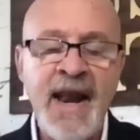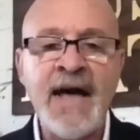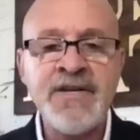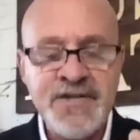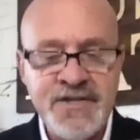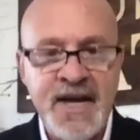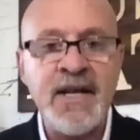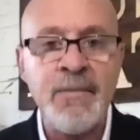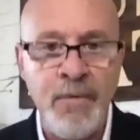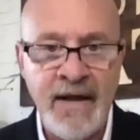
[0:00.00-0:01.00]
I
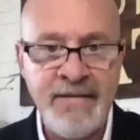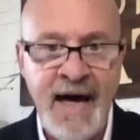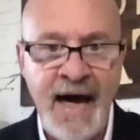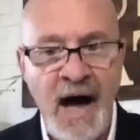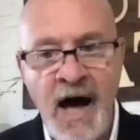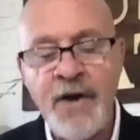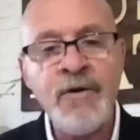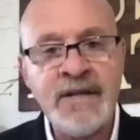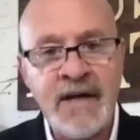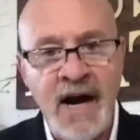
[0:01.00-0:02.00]
celebrate that,
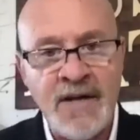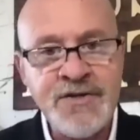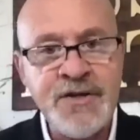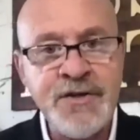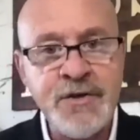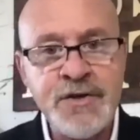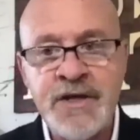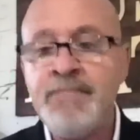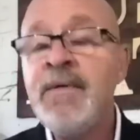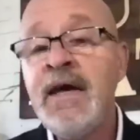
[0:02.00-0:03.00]
honoring the Constitution